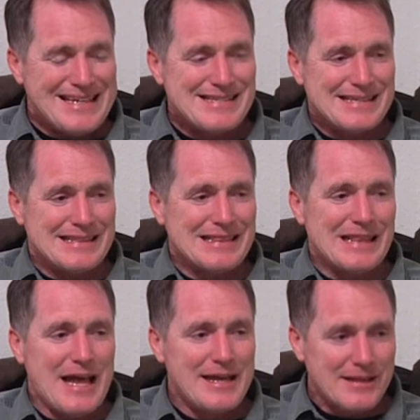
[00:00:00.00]
is it
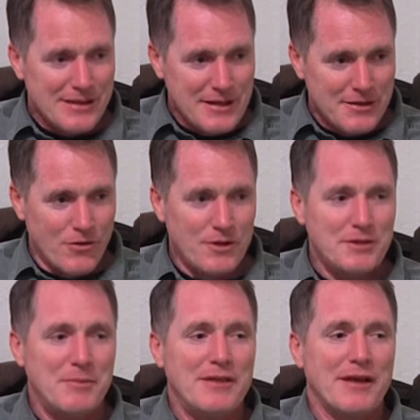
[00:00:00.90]
likely going
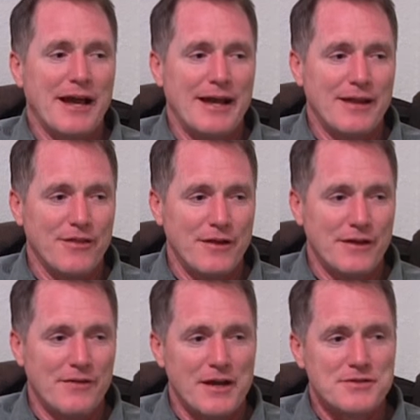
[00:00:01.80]
to be the kind of
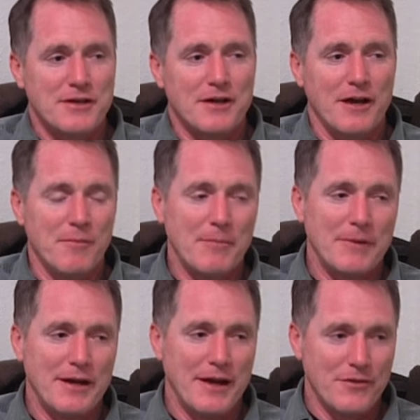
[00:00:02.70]
thing that is going to come up
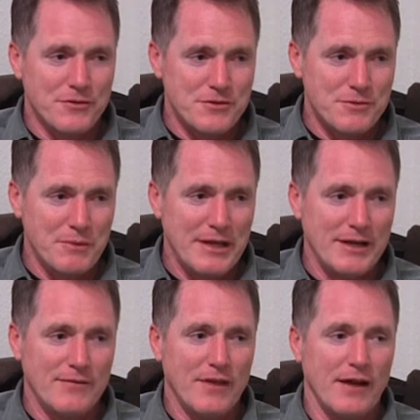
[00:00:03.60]
in an elders
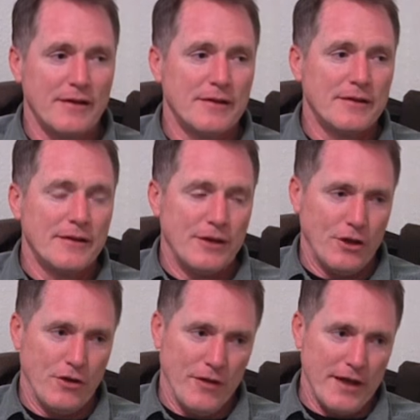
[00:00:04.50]
meeting that,
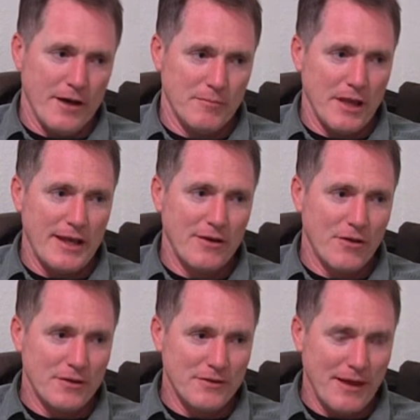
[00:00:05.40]
you know, they come late
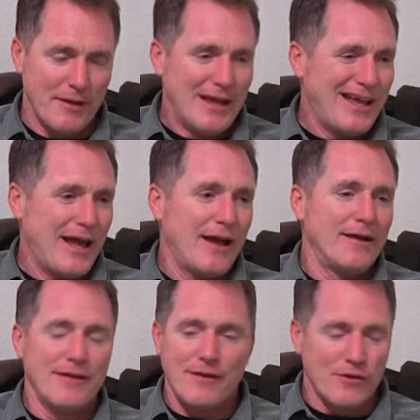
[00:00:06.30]
all the time?
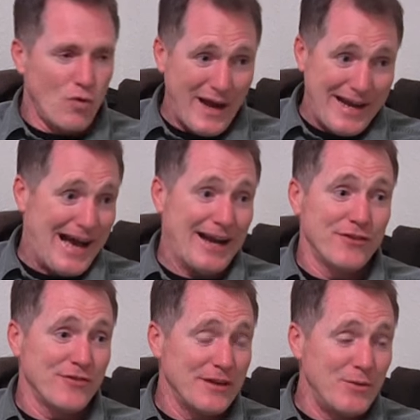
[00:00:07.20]
Quite
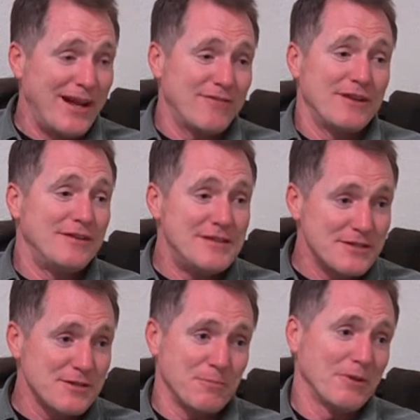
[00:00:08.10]
honestly, we'd have to
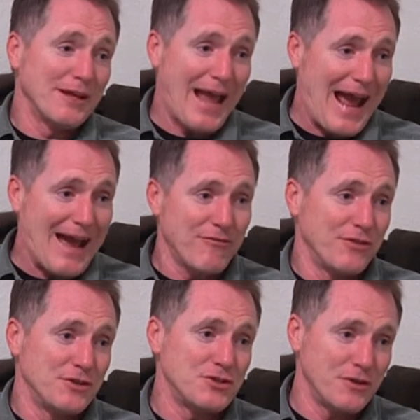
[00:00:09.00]
discipline half
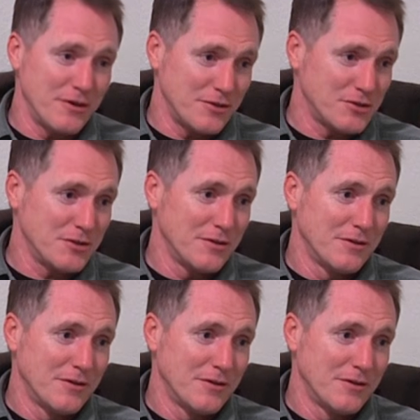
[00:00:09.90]
the church.